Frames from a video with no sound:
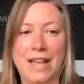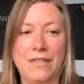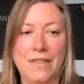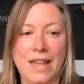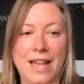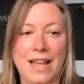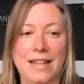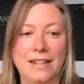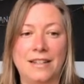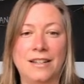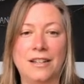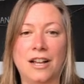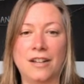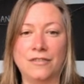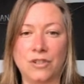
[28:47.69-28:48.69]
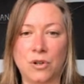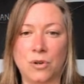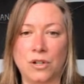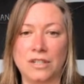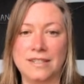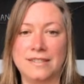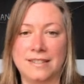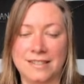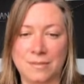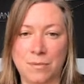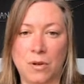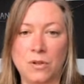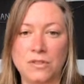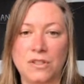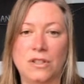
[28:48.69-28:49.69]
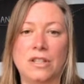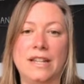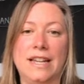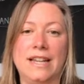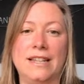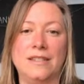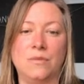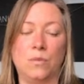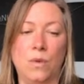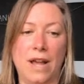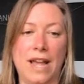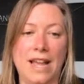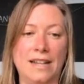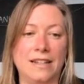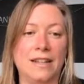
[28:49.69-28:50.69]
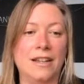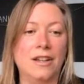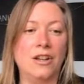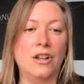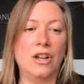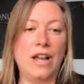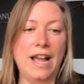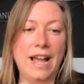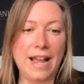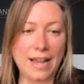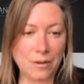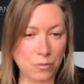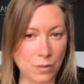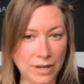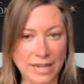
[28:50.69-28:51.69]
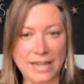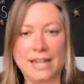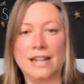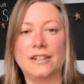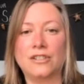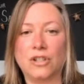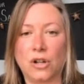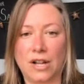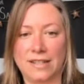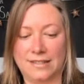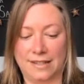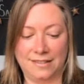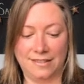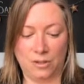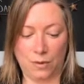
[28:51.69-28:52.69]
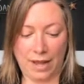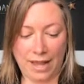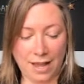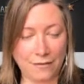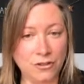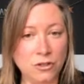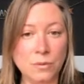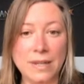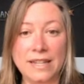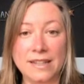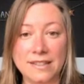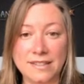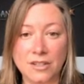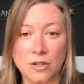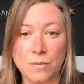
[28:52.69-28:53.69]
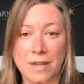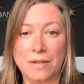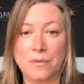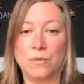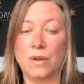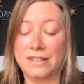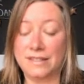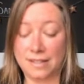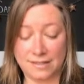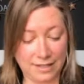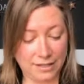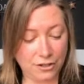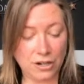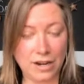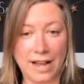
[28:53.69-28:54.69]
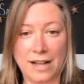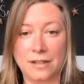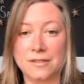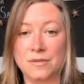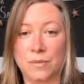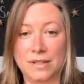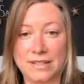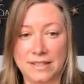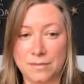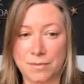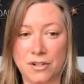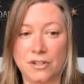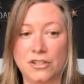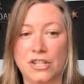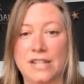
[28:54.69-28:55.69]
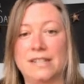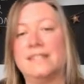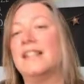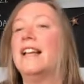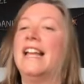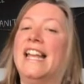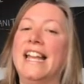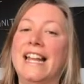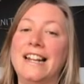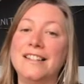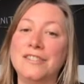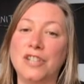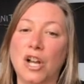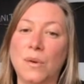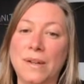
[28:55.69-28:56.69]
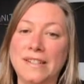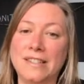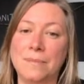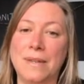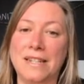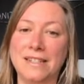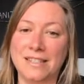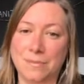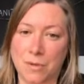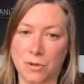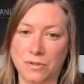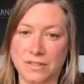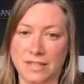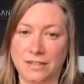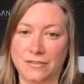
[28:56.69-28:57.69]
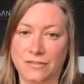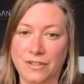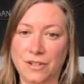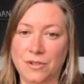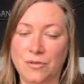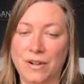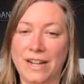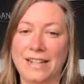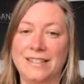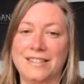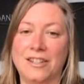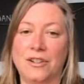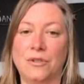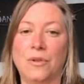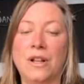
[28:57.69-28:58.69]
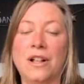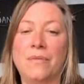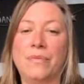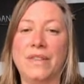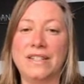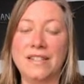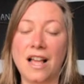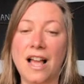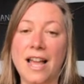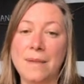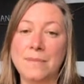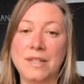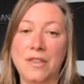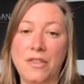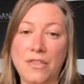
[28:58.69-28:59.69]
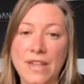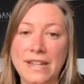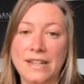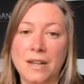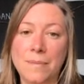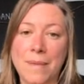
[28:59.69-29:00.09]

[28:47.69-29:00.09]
then, of course, disposal is when we toss it. So after we consume it, once it's in your house, once it's purchased, it is going to be disposed of, right? So the time to think